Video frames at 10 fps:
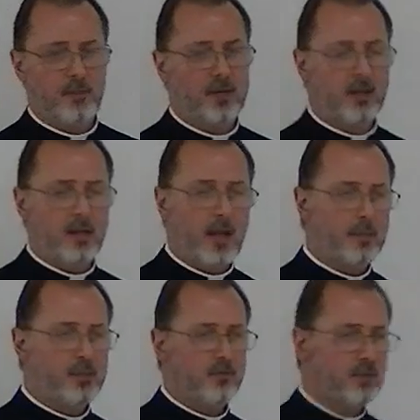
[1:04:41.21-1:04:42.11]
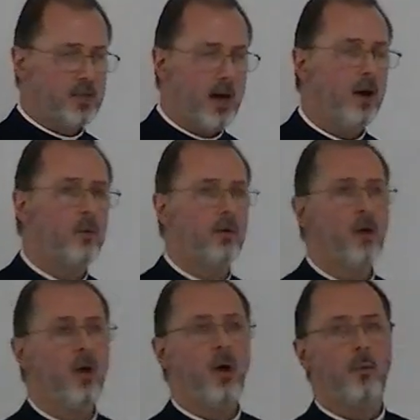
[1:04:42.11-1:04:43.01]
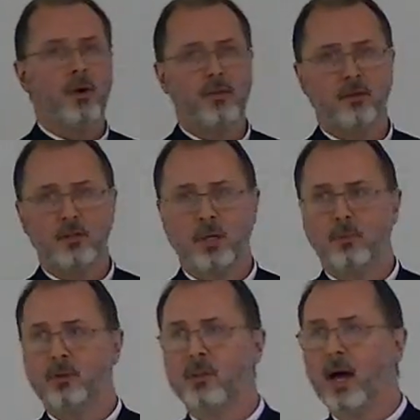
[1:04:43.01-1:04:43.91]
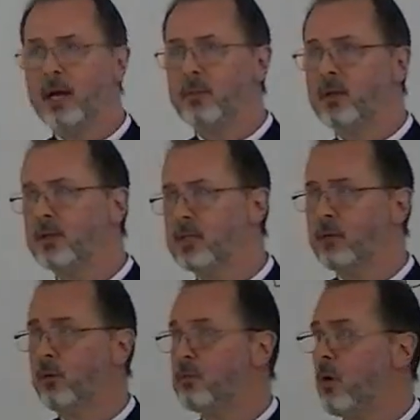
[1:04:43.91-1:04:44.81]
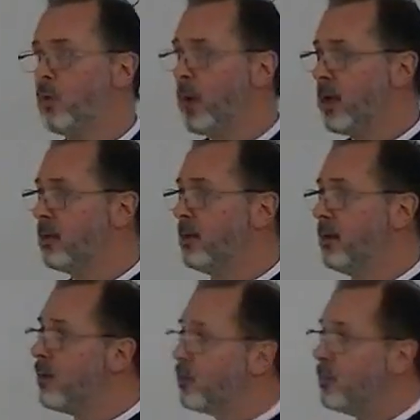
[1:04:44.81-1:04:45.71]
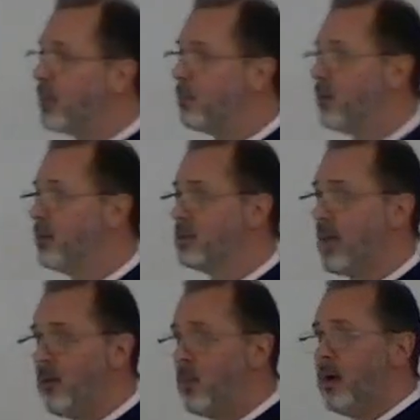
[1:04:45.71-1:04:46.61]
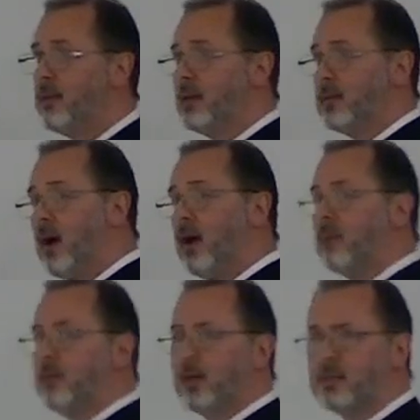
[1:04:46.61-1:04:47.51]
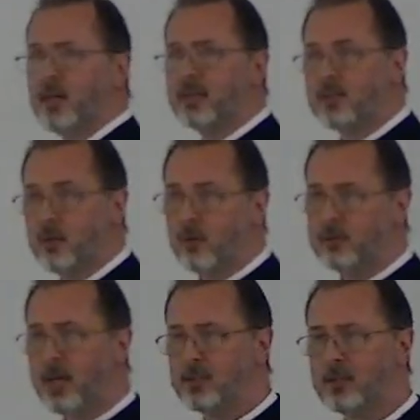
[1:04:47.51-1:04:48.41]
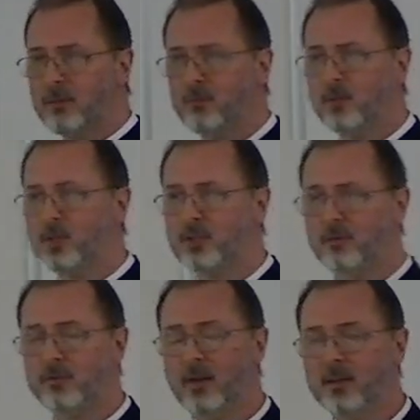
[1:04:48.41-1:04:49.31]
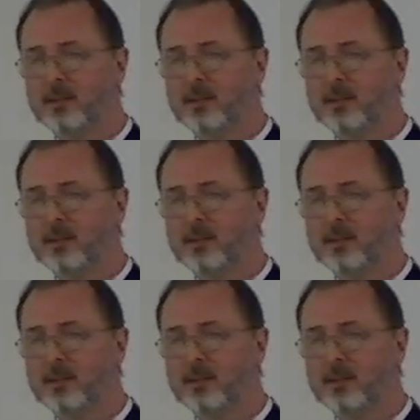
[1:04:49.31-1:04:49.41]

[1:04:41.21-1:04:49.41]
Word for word: by the collapse of a tower, whether these people died because they were more wicked than other people, is that why they died? Because that is an Old Testament vision of things.